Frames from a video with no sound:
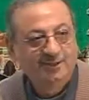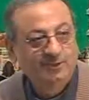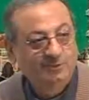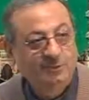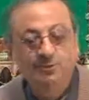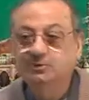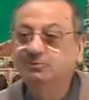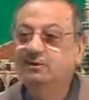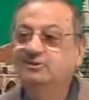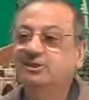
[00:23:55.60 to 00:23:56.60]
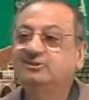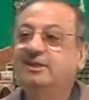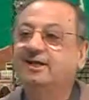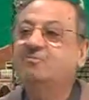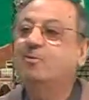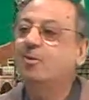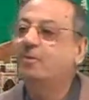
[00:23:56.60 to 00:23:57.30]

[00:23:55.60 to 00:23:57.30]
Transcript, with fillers: So you will just get more